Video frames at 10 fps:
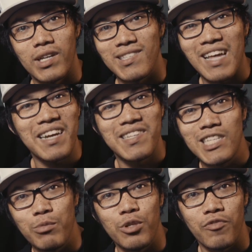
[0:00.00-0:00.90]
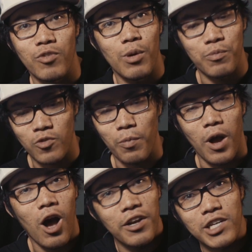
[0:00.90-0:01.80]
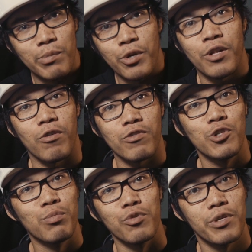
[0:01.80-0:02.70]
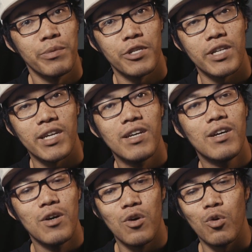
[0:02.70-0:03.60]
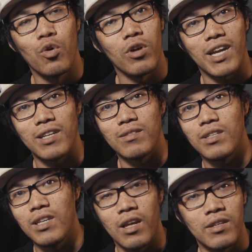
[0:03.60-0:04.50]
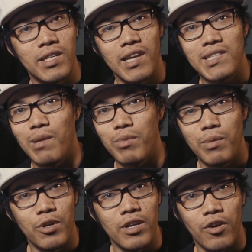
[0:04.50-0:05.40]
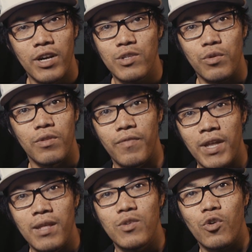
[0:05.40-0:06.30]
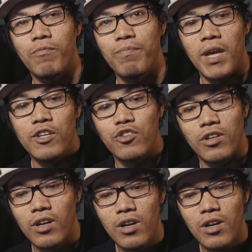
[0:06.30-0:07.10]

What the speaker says: It's not dissimilar from a Honda community or a Subaru community or like a DSM community or any sort of major